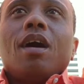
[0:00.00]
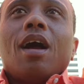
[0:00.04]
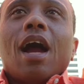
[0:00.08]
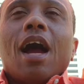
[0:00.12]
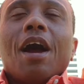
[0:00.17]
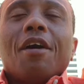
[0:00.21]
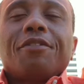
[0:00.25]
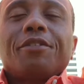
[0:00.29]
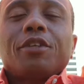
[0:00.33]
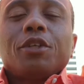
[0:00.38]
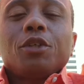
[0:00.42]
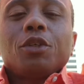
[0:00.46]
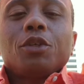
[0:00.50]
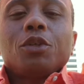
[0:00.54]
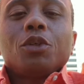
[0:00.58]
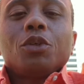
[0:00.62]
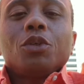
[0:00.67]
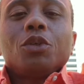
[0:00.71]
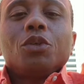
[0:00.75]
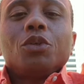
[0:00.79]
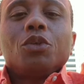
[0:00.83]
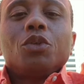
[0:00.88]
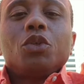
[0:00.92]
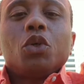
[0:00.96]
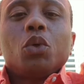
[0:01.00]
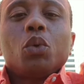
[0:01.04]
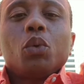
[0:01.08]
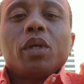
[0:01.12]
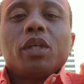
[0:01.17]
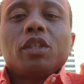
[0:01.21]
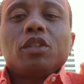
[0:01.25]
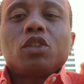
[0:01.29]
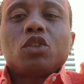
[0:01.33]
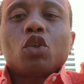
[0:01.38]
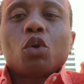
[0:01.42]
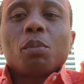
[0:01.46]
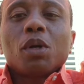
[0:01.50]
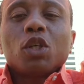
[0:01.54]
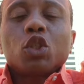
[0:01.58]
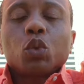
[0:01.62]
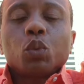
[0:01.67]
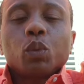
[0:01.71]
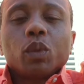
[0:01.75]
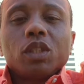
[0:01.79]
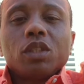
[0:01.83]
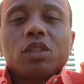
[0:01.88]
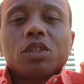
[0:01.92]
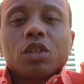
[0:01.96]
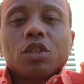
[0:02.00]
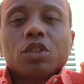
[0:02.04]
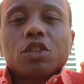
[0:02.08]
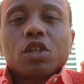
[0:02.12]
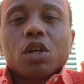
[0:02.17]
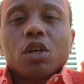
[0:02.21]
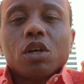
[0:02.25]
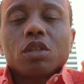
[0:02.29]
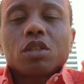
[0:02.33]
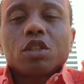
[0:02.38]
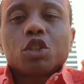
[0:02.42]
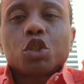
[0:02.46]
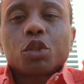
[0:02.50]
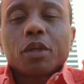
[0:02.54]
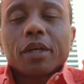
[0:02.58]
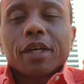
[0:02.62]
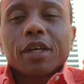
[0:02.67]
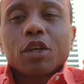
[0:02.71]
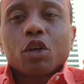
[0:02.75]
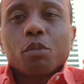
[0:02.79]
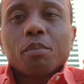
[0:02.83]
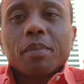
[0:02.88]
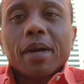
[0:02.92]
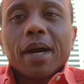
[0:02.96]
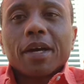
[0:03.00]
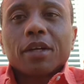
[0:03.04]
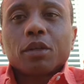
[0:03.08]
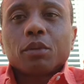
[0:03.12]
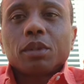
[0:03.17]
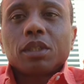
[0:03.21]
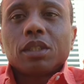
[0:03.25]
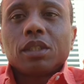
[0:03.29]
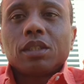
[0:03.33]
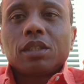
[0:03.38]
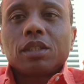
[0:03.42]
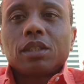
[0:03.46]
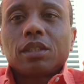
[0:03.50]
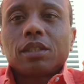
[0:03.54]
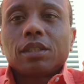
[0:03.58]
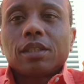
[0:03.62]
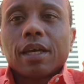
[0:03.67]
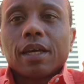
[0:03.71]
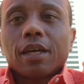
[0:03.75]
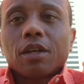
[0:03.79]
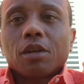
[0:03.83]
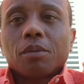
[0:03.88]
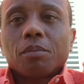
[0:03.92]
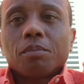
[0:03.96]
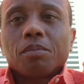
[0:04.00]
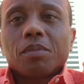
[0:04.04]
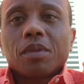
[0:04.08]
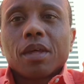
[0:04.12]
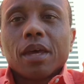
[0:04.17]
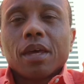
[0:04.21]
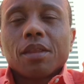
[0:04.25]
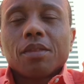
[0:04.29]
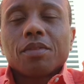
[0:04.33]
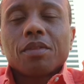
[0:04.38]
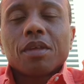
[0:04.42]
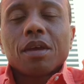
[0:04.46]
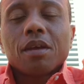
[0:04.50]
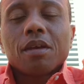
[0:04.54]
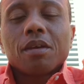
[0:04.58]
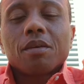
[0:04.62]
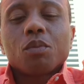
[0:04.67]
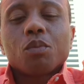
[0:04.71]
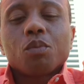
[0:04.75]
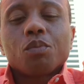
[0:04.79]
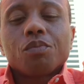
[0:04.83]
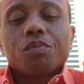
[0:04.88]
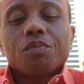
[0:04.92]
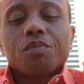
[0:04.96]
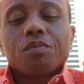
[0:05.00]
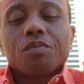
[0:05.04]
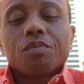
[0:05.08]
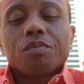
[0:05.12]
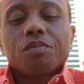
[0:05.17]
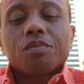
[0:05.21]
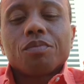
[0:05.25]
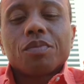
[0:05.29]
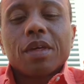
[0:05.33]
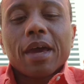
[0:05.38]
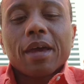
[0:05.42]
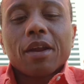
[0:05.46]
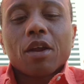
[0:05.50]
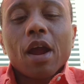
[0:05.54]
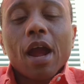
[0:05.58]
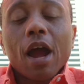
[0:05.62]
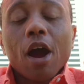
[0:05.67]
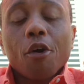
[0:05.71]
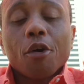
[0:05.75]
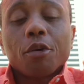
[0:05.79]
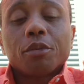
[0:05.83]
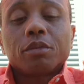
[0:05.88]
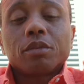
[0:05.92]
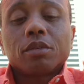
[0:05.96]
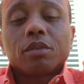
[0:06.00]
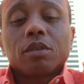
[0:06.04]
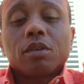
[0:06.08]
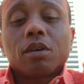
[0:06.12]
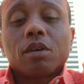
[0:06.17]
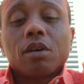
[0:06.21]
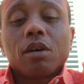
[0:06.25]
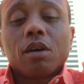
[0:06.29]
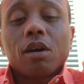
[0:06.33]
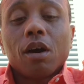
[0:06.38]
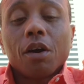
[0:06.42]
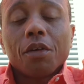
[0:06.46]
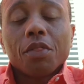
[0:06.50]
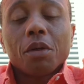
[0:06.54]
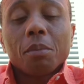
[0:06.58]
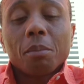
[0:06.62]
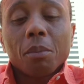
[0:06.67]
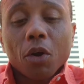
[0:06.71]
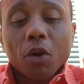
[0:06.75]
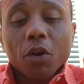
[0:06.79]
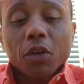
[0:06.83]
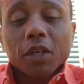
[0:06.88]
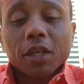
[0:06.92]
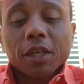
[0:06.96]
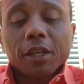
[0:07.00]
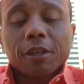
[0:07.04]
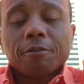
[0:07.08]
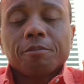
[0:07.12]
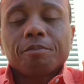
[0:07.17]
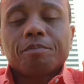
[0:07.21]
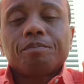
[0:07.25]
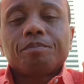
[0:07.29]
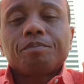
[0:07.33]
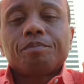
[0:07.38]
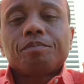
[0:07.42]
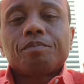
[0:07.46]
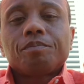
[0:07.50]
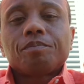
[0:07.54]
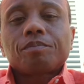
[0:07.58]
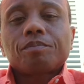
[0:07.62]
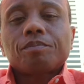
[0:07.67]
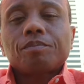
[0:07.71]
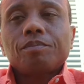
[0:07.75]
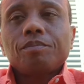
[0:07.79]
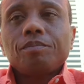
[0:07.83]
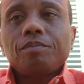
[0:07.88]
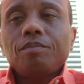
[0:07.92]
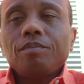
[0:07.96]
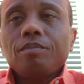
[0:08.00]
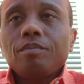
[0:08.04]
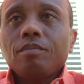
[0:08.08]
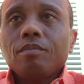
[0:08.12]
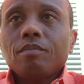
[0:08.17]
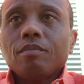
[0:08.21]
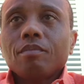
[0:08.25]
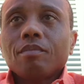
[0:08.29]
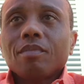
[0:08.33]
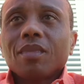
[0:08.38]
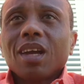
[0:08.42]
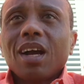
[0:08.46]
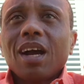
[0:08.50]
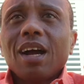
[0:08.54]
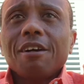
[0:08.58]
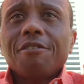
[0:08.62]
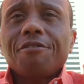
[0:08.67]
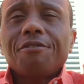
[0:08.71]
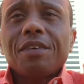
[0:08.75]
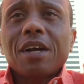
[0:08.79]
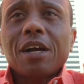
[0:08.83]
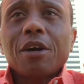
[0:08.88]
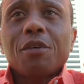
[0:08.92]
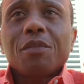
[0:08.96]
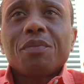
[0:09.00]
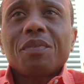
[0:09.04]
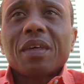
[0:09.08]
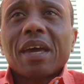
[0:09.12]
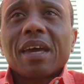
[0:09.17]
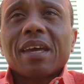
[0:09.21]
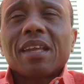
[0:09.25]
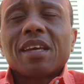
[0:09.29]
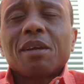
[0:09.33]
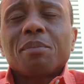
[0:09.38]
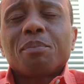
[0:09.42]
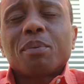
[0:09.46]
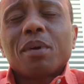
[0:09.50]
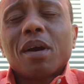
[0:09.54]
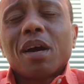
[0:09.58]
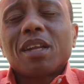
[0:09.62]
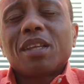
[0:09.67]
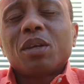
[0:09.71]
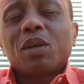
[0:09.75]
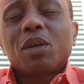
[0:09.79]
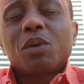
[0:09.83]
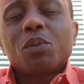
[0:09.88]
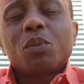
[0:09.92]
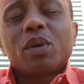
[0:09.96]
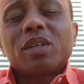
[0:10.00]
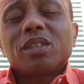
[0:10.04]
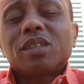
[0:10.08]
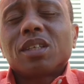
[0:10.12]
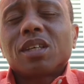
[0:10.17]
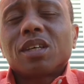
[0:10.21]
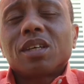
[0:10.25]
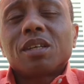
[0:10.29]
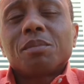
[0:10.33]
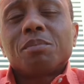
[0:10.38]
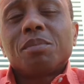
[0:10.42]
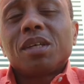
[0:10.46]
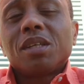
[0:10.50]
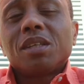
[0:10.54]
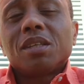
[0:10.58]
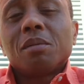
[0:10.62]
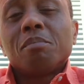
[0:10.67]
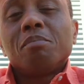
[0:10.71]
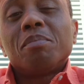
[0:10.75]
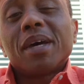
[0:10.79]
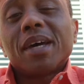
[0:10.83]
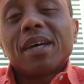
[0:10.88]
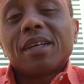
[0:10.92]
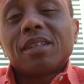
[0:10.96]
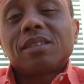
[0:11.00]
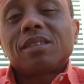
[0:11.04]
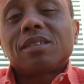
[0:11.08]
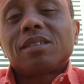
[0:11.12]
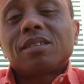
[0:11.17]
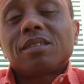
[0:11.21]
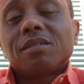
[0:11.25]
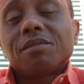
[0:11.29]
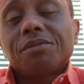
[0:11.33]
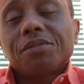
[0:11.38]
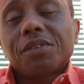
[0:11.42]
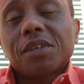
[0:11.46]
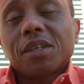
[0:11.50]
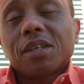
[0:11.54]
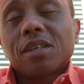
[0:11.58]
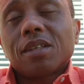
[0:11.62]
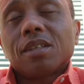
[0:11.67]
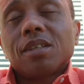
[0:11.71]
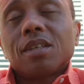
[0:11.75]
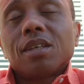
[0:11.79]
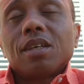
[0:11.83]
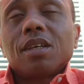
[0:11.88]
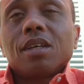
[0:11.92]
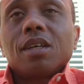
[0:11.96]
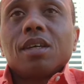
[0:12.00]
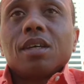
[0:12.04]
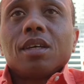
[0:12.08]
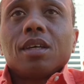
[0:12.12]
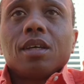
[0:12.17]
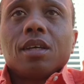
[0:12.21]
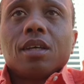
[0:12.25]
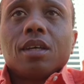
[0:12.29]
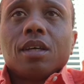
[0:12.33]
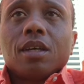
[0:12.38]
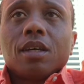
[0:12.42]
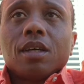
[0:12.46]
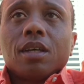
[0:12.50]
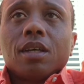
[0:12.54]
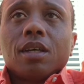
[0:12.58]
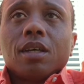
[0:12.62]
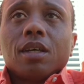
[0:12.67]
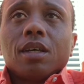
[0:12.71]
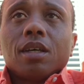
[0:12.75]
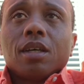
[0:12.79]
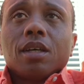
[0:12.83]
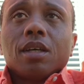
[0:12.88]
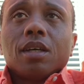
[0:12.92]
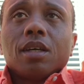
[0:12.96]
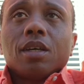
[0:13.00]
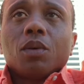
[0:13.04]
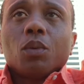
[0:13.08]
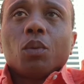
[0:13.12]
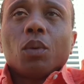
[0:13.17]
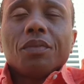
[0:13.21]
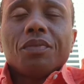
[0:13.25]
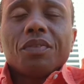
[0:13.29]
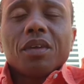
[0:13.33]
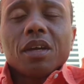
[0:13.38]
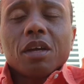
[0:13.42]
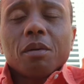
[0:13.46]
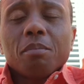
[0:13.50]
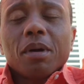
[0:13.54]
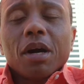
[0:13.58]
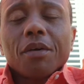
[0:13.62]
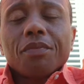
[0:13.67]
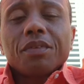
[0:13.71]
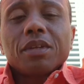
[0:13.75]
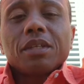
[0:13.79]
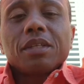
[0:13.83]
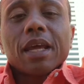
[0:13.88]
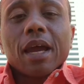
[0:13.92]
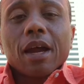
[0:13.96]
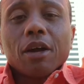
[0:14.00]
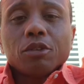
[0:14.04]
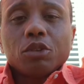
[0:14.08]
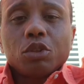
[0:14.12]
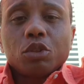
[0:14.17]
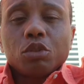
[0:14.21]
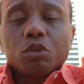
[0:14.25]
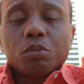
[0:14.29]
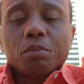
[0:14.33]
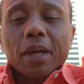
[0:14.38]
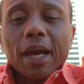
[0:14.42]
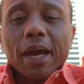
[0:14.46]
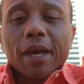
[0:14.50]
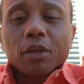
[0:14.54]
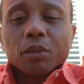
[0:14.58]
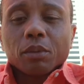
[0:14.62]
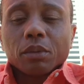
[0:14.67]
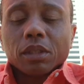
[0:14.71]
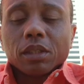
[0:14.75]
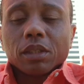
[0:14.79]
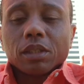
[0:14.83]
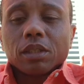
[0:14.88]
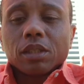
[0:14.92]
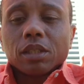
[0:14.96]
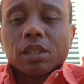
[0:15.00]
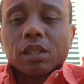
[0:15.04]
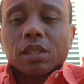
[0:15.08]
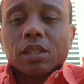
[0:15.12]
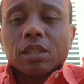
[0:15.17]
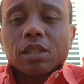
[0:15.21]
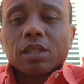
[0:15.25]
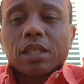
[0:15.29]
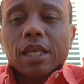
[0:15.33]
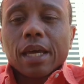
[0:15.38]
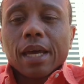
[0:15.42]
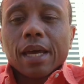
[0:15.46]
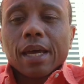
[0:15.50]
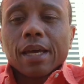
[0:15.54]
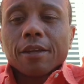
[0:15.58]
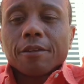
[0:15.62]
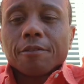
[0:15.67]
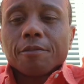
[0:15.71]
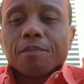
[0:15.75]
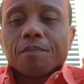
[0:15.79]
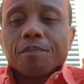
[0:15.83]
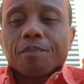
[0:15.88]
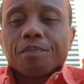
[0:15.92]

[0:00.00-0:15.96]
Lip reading: after doing so much research on the triangle batteries that are out on the market, I found that it wasn't going to be the best fit. One thing about the down tube batteries is that